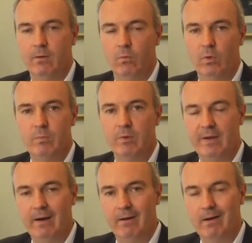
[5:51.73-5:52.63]
We
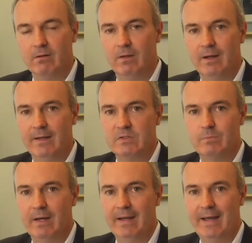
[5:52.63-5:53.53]
prepare our clients
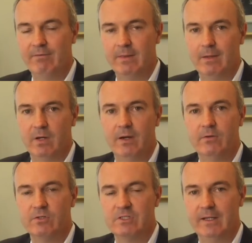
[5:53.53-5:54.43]
by having them
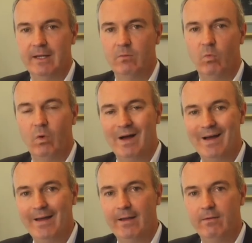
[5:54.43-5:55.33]
understand
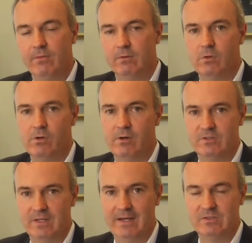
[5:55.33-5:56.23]
why the lawyer
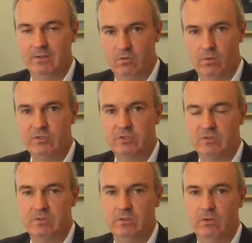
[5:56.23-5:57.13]
is asking
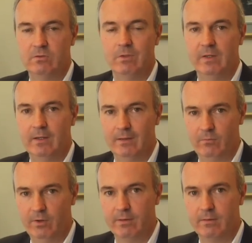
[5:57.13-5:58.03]
questions to you to
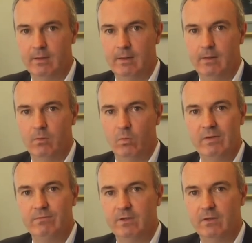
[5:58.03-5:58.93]
begin with.
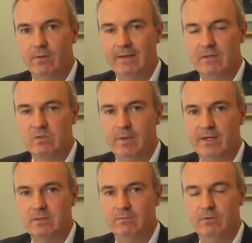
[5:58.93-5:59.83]
We feel like it's
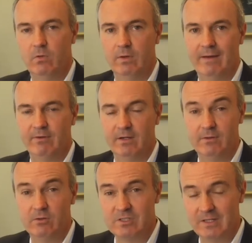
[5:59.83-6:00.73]
best if you have an
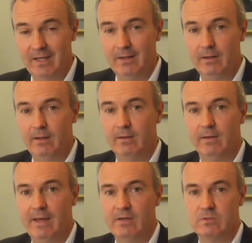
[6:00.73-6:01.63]
understanding
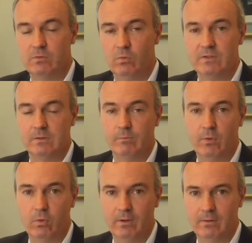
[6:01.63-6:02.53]
as to what's
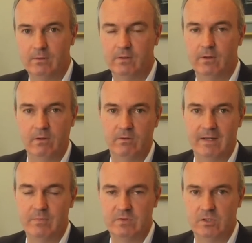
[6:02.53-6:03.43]
important during your
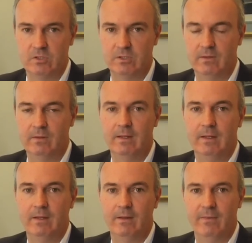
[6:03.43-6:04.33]
deposition.
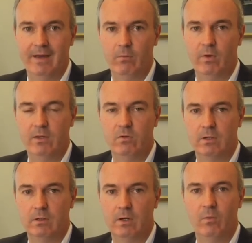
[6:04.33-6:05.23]
That way you
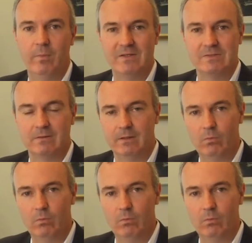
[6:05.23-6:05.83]
can know basically